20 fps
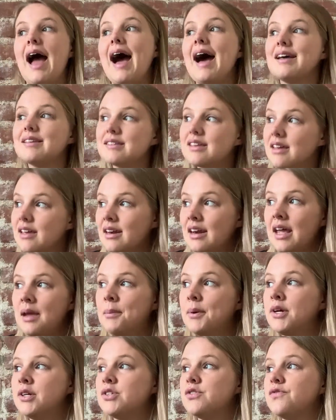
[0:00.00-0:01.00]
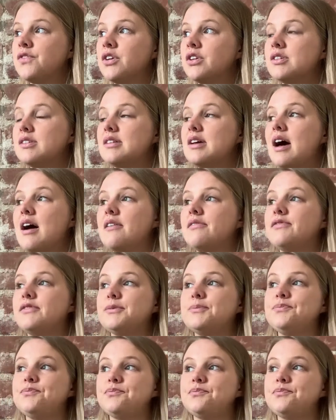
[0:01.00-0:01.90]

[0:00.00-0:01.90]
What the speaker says: asking neighbors for stuff,